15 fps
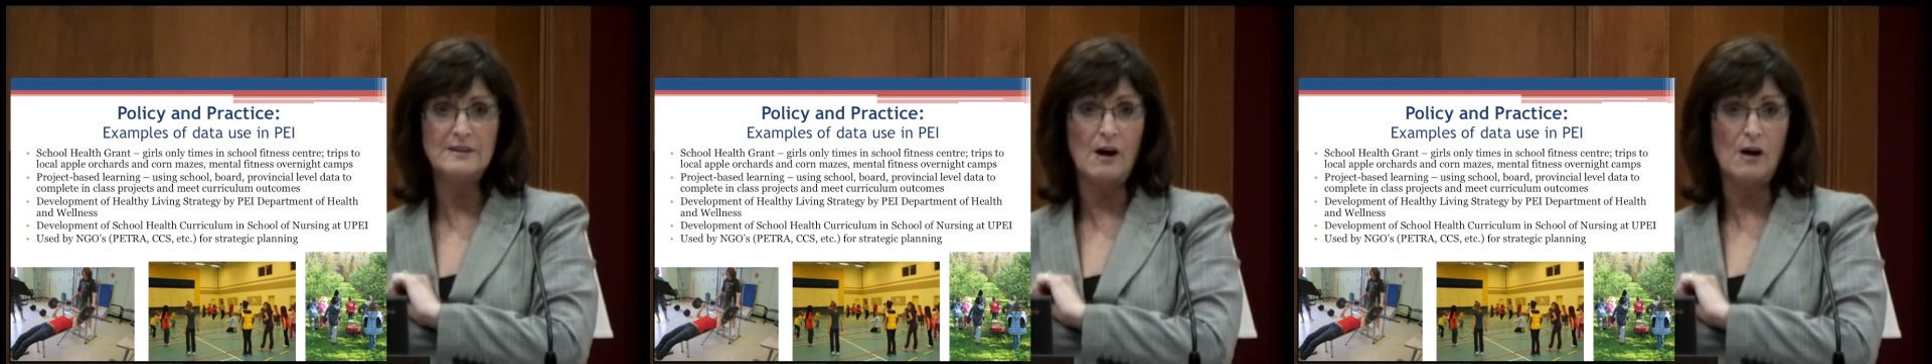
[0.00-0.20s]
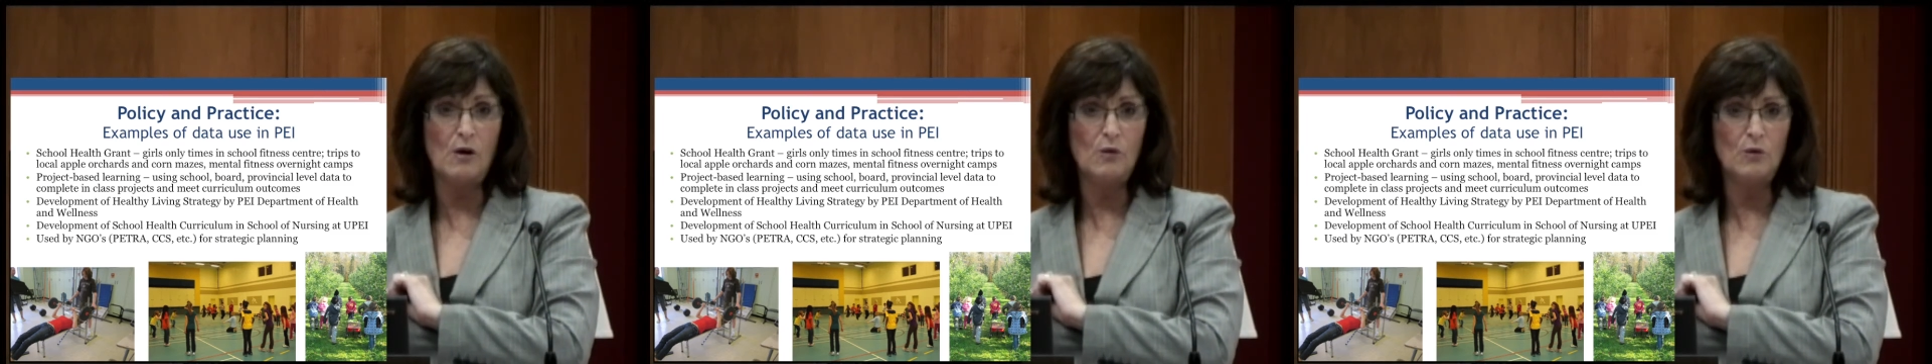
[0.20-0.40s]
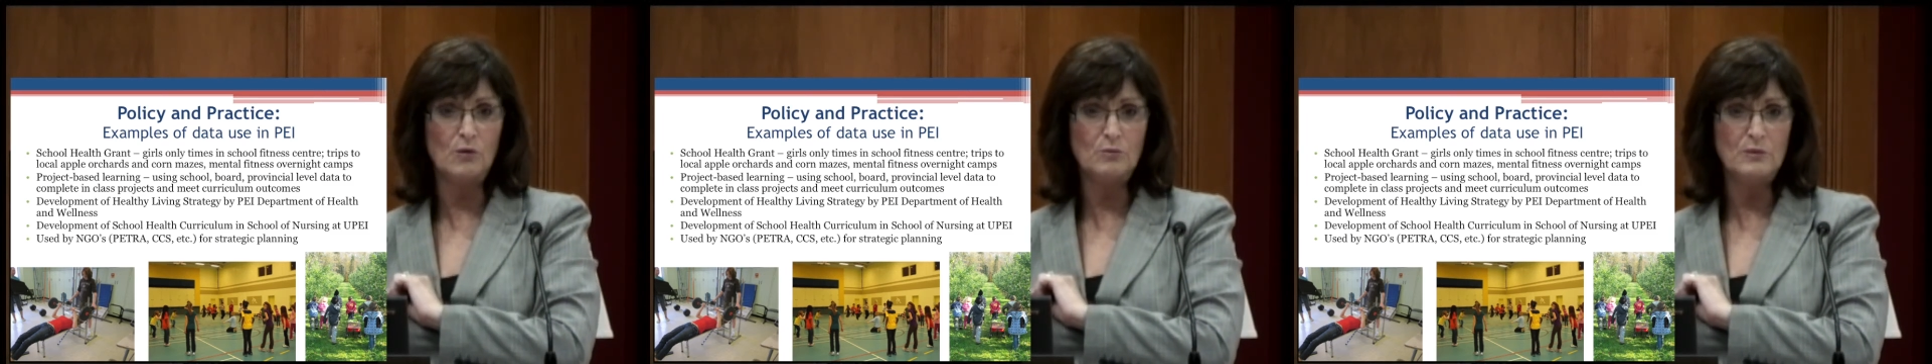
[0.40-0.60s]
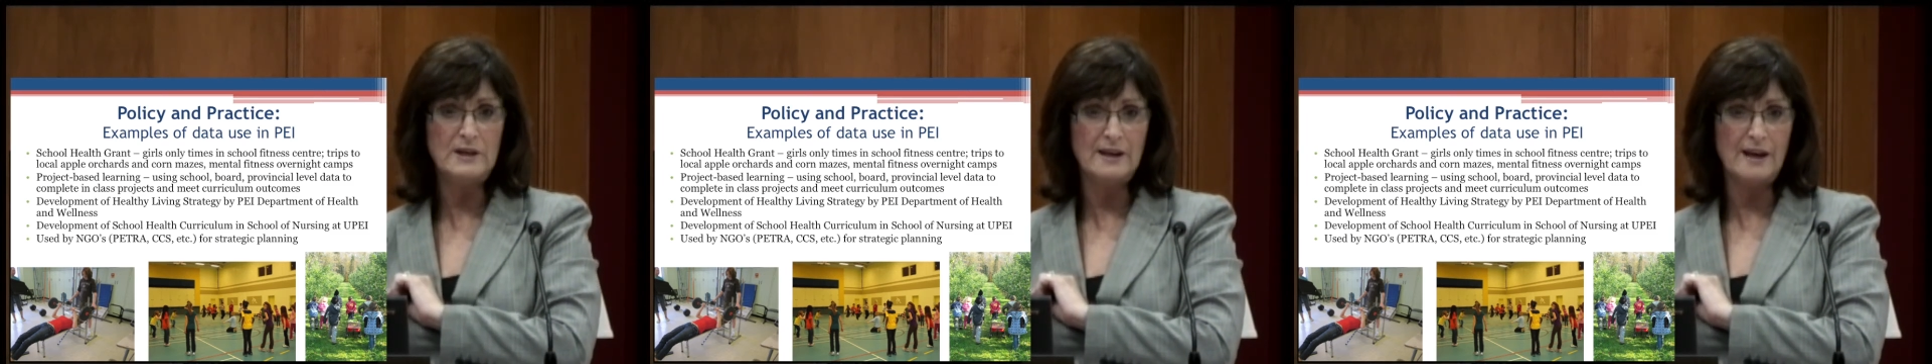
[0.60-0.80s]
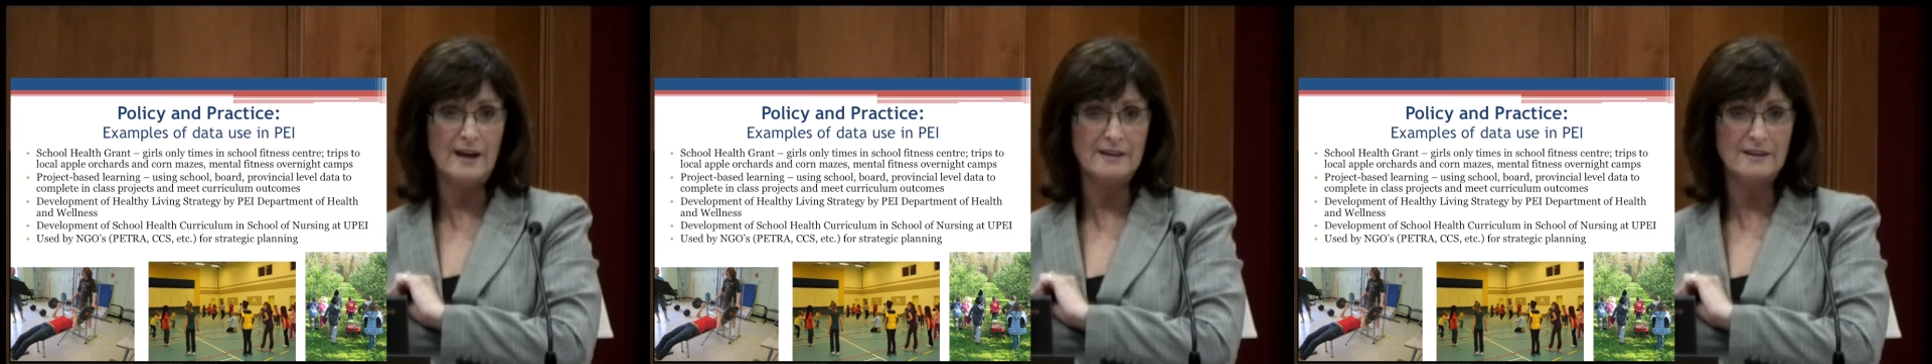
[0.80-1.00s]
a whole
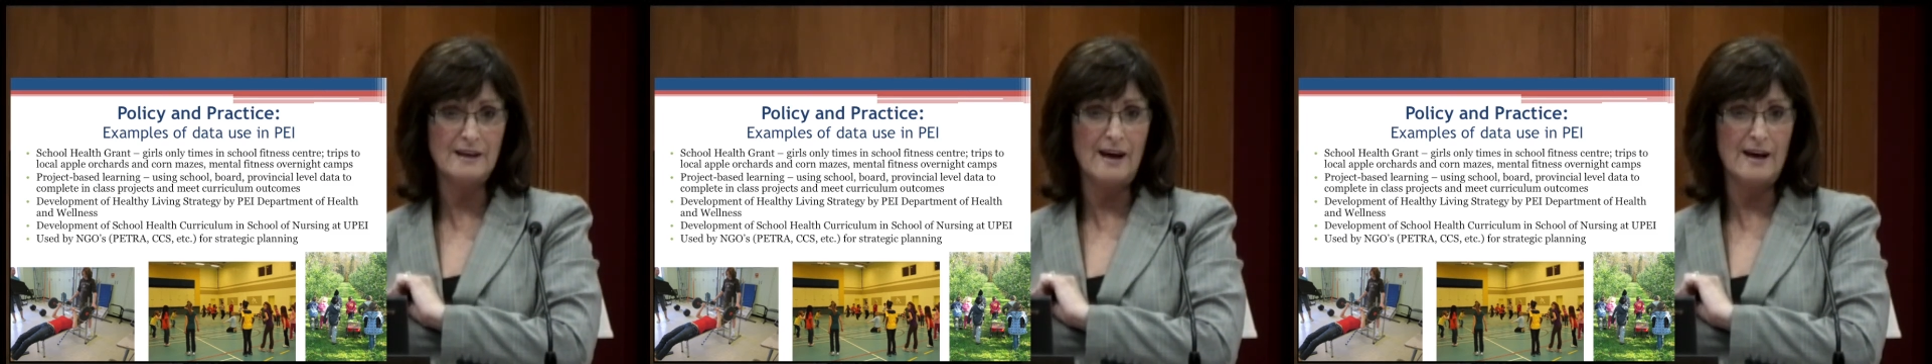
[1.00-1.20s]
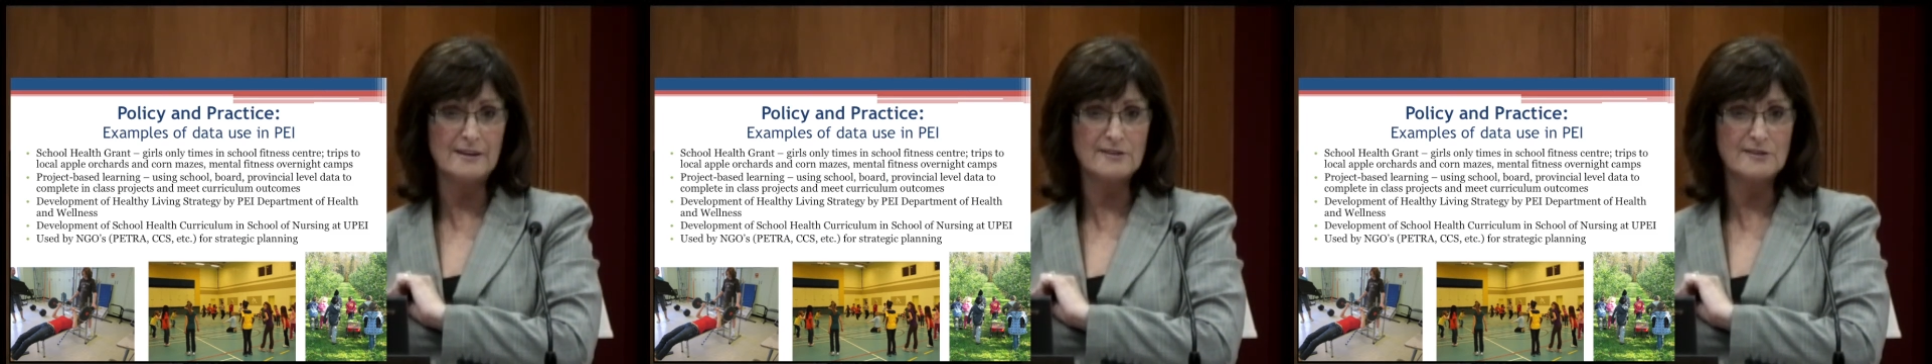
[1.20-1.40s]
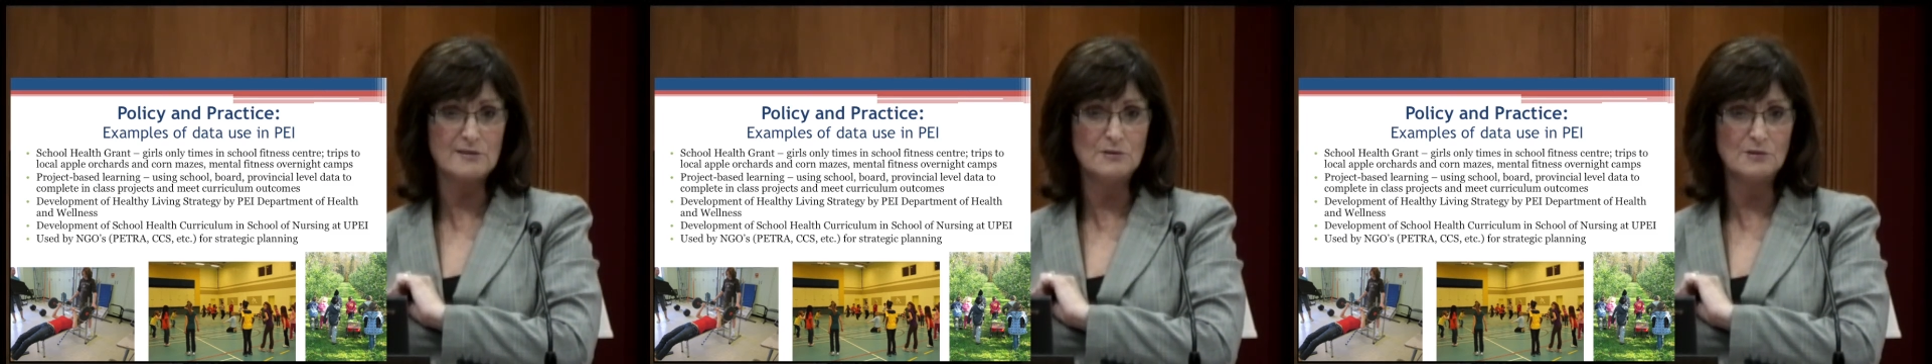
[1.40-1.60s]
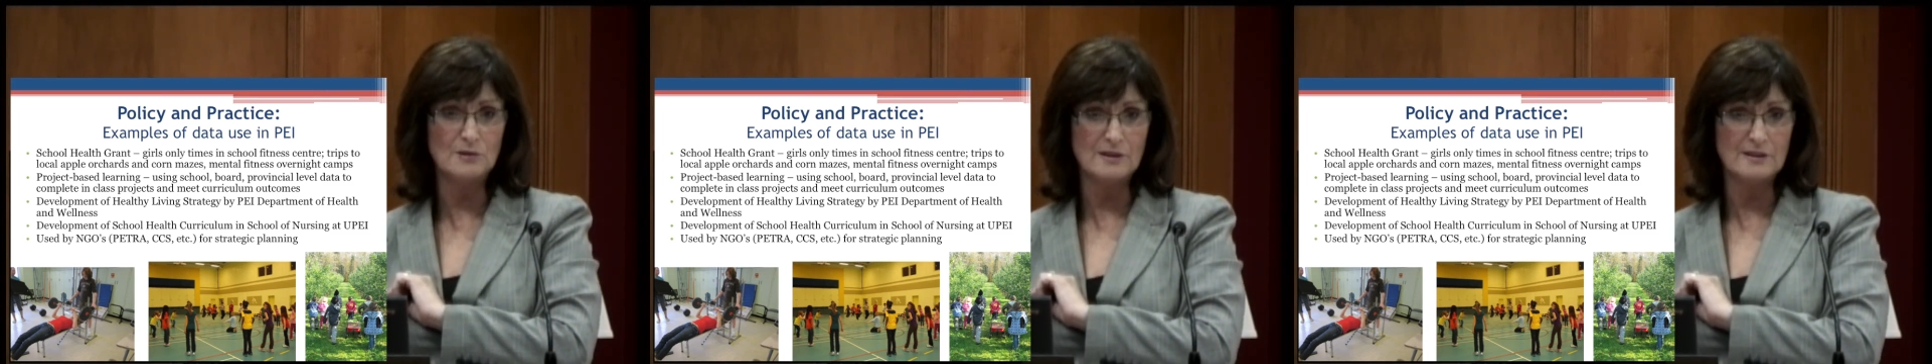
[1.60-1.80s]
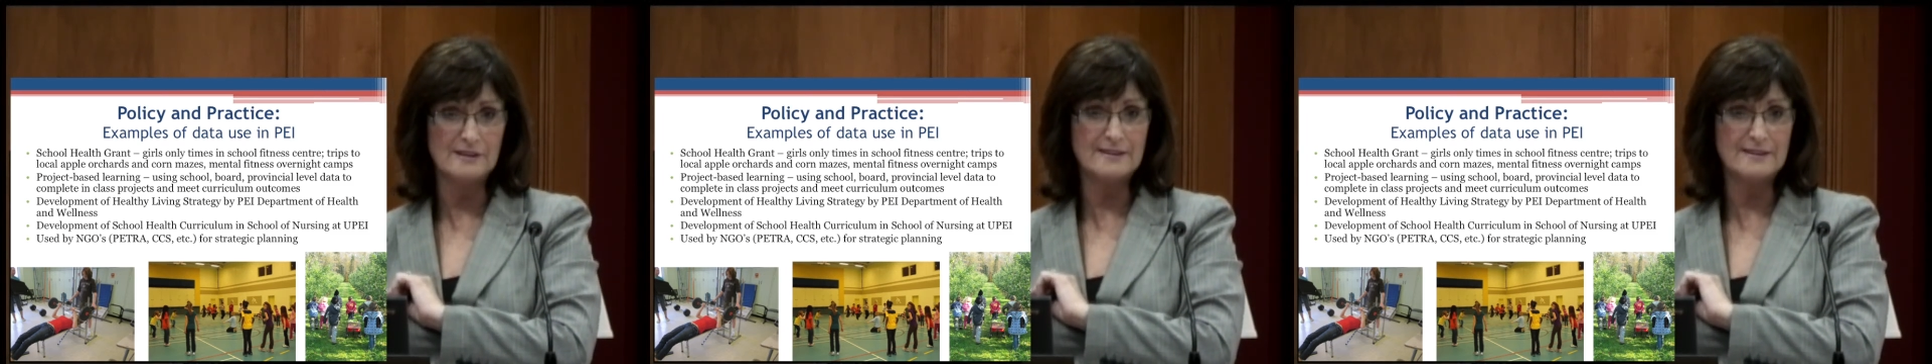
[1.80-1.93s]
weekend at a school.